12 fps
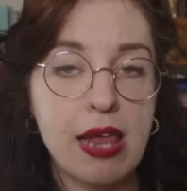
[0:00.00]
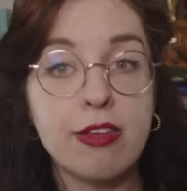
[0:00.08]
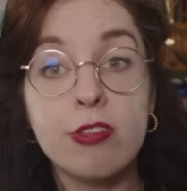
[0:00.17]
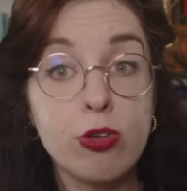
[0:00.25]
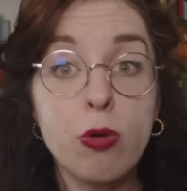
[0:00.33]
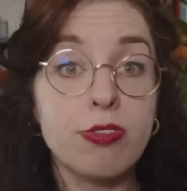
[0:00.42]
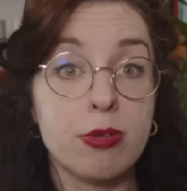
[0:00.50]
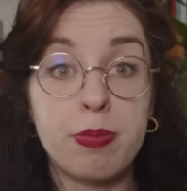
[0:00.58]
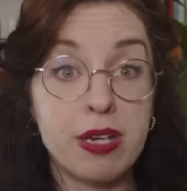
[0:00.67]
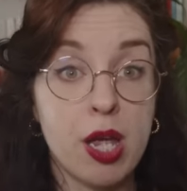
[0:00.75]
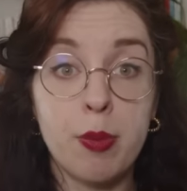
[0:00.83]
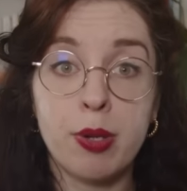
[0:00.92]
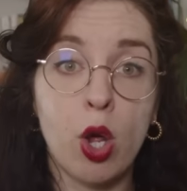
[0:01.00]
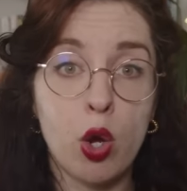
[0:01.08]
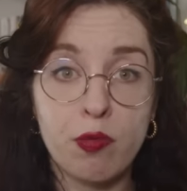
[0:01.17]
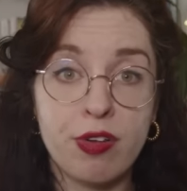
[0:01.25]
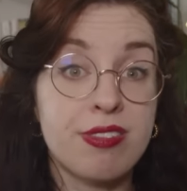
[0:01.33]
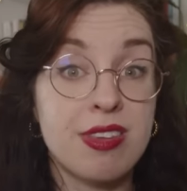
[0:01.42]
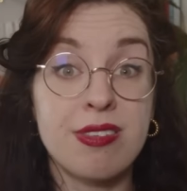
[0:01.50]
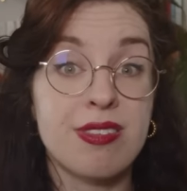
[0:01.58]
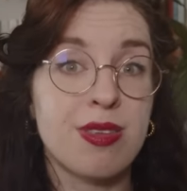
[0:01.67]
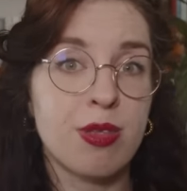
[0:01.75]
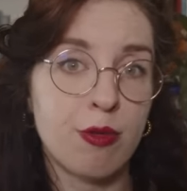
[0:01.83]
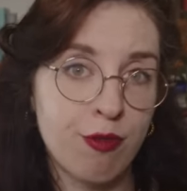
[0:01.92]
And the Scots had been coming over
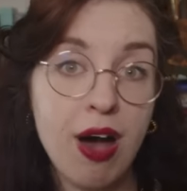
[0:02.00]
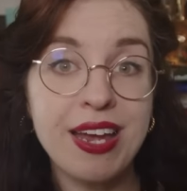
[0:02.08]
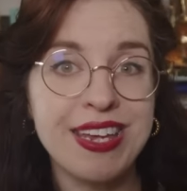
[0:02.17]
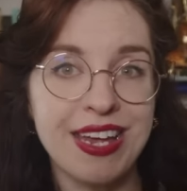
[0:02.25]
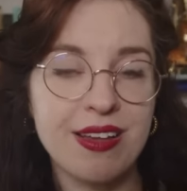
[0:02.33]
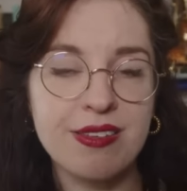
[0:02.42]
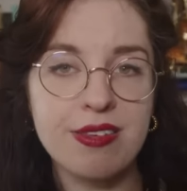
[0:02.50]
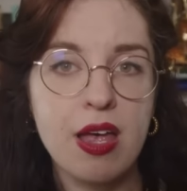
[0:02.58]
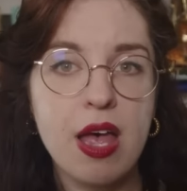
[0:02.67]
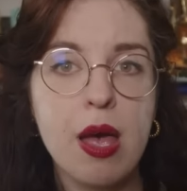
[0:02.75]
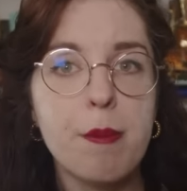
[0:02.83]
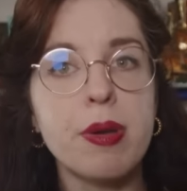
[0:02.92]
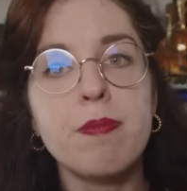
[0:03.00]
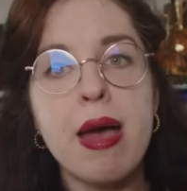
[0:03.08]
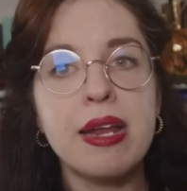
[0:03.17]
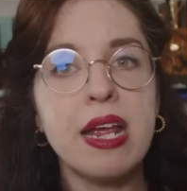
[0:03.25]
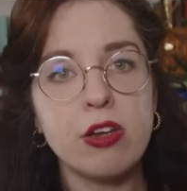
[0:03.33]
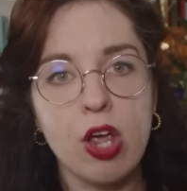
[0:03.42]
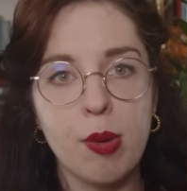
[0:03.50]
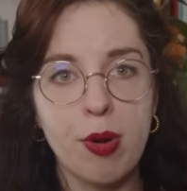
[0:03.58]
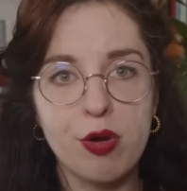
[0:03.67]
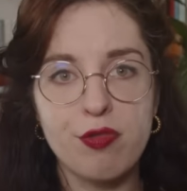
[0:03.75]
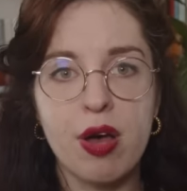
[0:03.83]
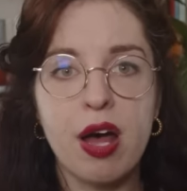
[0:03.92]
since the Vikings, but many had
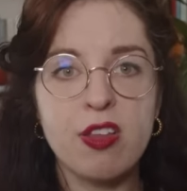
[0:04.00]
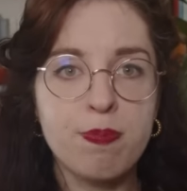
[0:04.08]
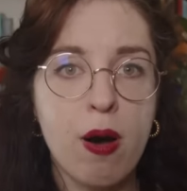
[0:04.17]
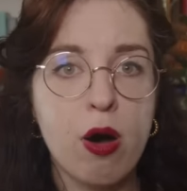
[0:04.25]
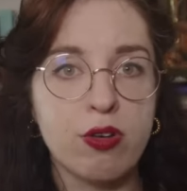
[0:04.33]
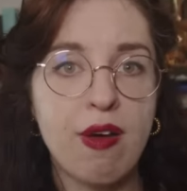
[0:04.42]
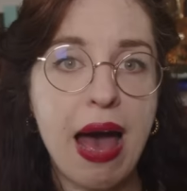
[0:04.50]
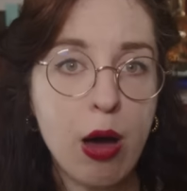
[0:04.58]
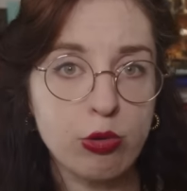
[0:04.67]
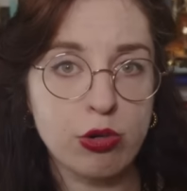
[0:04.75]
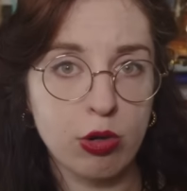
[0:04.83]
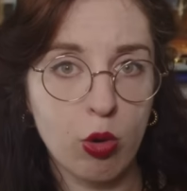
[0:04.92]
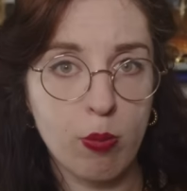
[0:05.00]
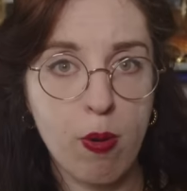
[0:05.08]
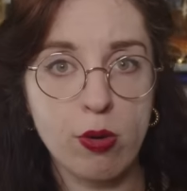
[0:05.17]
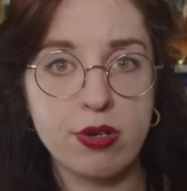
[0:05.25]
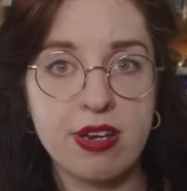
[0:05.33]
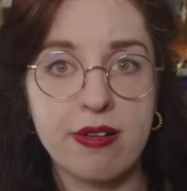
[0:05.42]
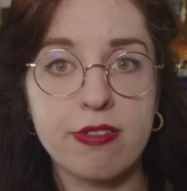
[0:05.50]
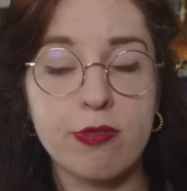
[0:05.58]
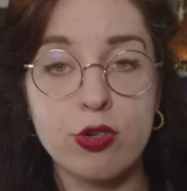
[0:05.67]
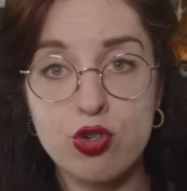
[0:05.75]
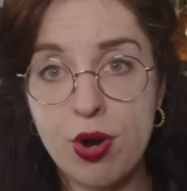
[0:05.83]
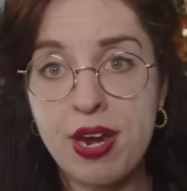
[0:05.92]
come over as part of outlaw
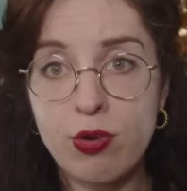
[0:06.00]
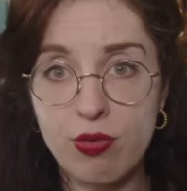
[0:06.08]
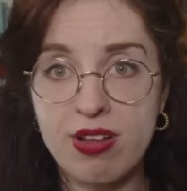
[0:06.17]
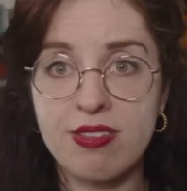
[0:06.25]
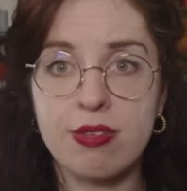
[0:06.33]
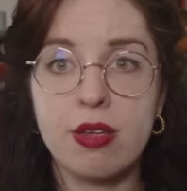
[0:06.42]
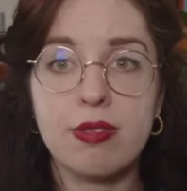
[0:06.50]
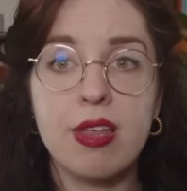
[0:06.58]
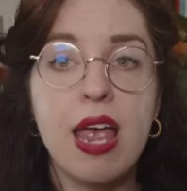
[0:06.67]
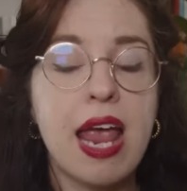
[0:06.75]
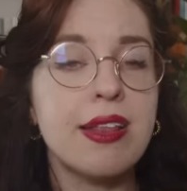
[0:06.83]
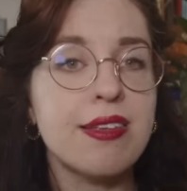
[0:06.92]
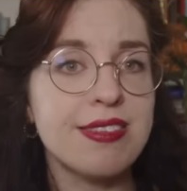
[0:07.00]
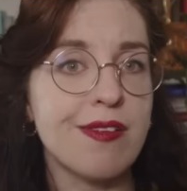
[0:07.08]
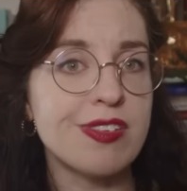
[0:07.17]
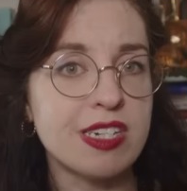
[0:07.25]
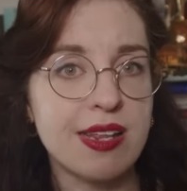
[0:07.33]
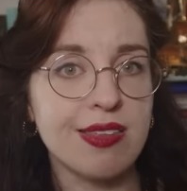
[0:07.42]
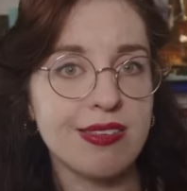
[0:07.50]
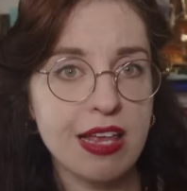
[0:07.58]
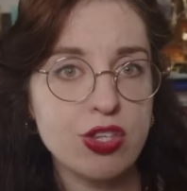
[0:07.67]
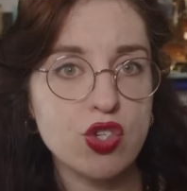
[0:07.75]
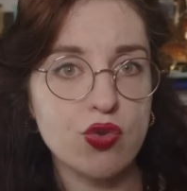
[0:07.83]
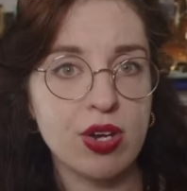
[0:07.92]
politics for trade reasons in the 17th
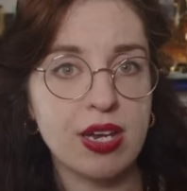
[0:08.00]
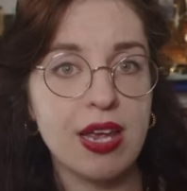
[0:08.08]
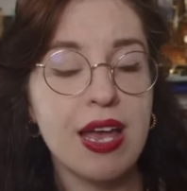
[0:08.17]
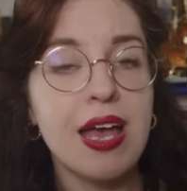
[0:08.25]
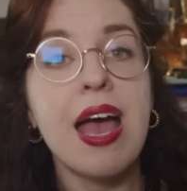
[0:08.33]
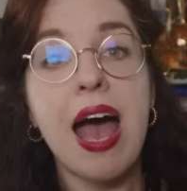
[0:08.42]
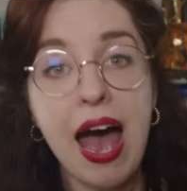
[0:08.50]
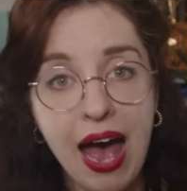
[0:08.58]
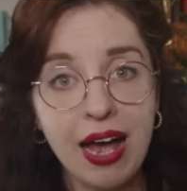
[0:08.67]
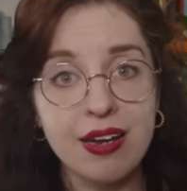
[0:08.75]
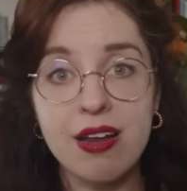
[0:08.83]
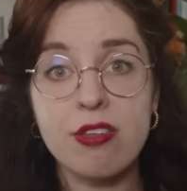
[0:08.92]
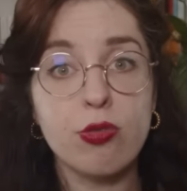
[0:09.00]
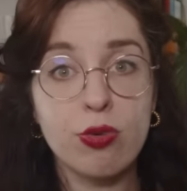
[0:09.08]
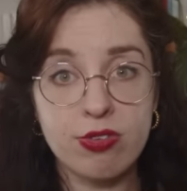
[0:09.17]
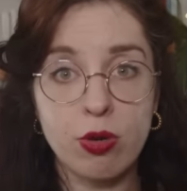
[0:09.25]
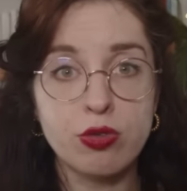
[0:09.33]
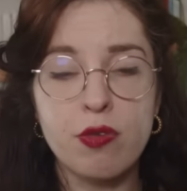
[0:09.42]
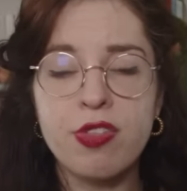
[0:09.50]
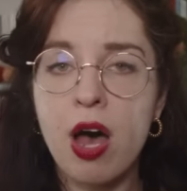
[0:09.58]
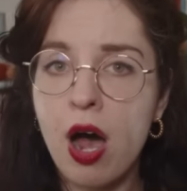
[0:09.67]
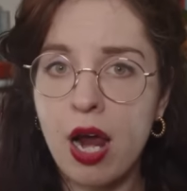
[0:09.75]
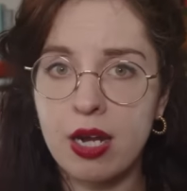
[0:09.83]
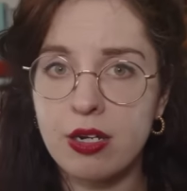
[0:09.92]
century, and as a result of the
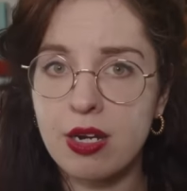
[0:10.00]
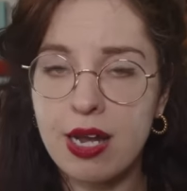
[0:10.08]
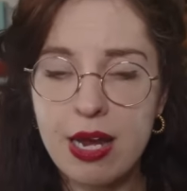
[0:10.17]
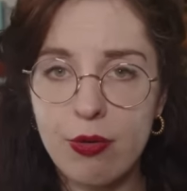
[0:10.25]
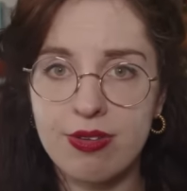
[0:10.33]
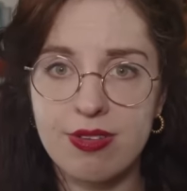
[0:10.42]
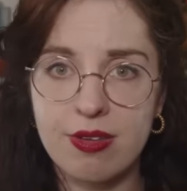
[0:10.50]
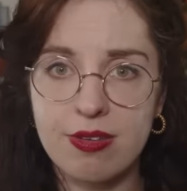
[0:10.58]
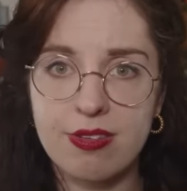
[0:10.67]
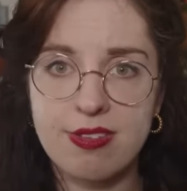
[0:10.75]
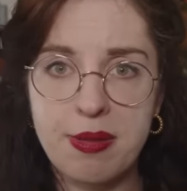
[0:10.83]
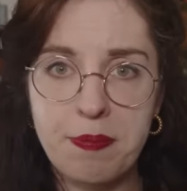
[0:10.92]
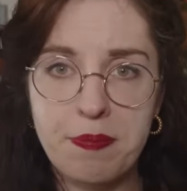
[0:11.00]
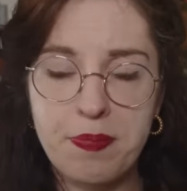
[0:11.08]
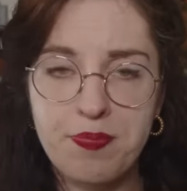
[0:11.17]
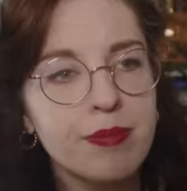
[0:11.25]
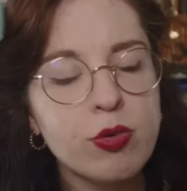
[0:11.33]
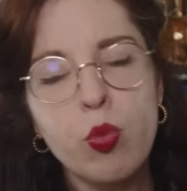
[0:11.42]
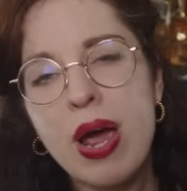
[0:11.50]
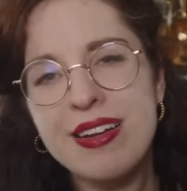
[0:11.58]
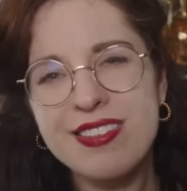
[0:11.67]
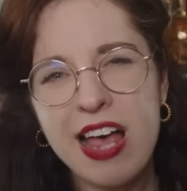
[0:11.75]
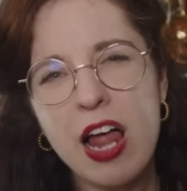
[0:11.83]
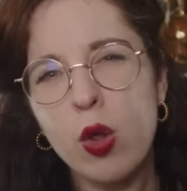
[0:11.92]
Highland clearances. But
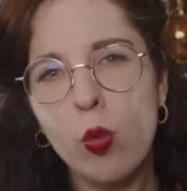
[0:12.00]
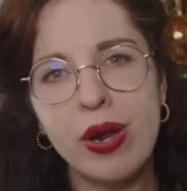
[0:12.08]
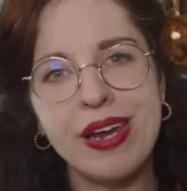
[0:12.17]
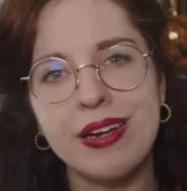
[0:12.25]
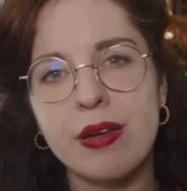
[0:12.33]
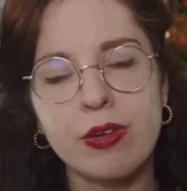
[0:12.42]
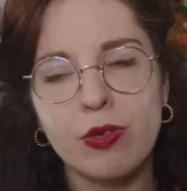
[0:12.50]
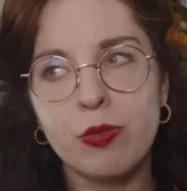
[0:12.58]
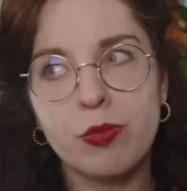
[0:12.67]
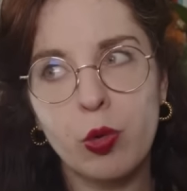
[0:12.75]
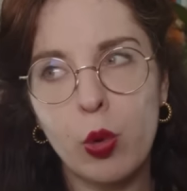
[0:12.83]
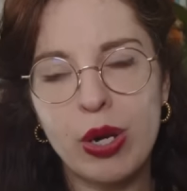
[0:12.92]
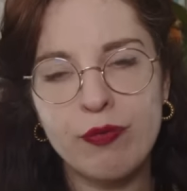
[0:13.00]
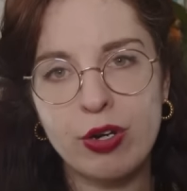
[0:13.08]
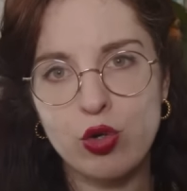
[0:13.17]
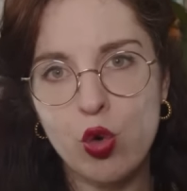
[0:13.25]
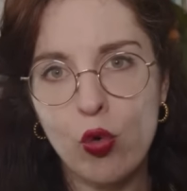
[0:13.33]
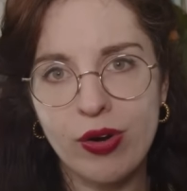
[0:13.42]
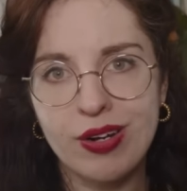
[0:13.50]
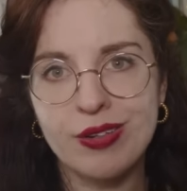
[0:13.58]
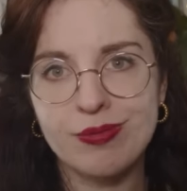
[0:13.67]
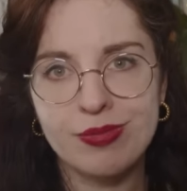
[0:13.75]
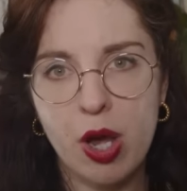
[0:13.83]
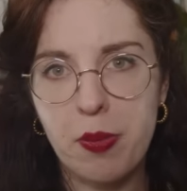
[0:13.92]
where does Halloween and Queen
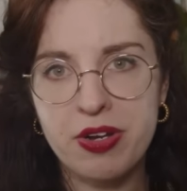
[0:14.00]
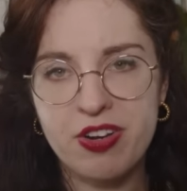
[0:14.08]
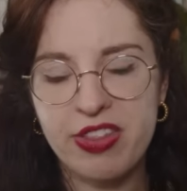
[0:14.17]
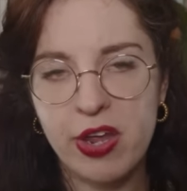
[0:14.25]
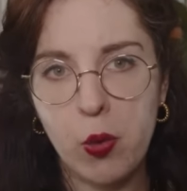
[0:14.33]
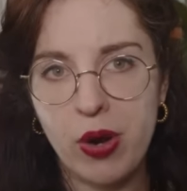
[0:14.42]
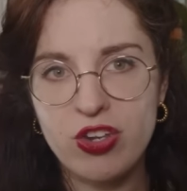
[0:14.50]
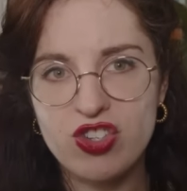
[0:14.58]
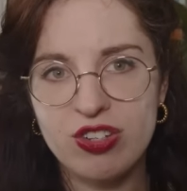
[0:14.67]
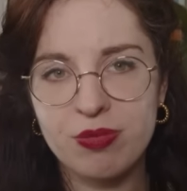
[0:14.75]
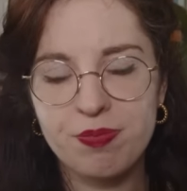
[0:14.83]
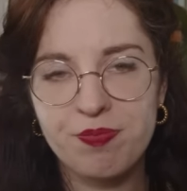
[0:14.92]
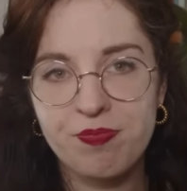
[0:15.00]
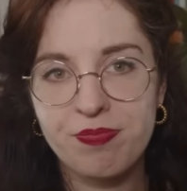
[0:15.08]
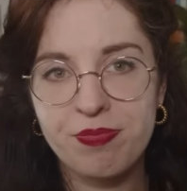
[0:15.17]
Victoria come into the equation?